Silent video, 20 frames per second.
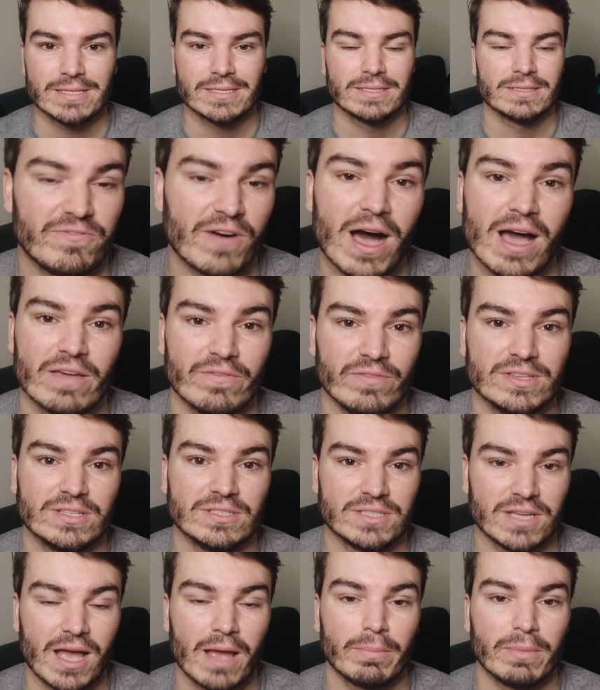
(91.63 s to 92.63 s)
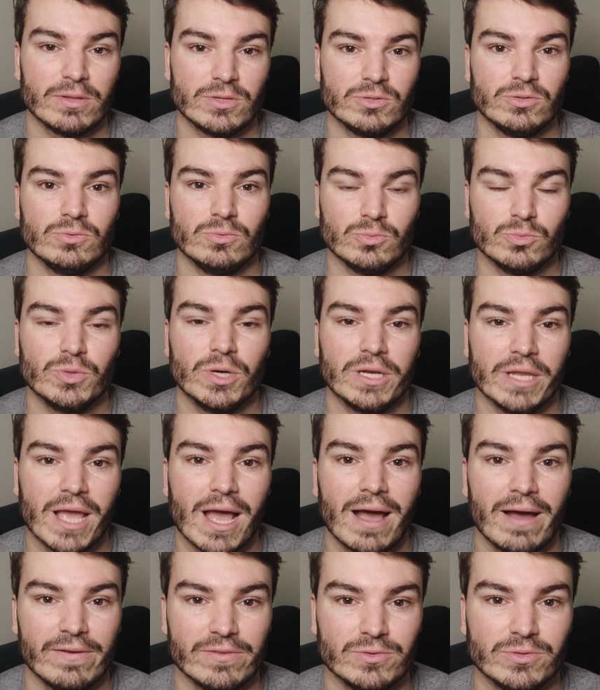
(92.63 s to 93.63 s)
5 is a time that you really
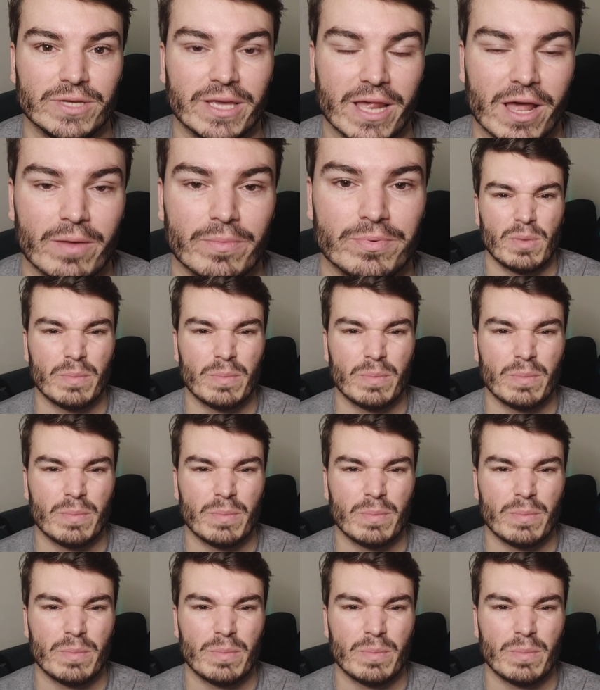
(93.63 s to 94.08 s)
have to get up.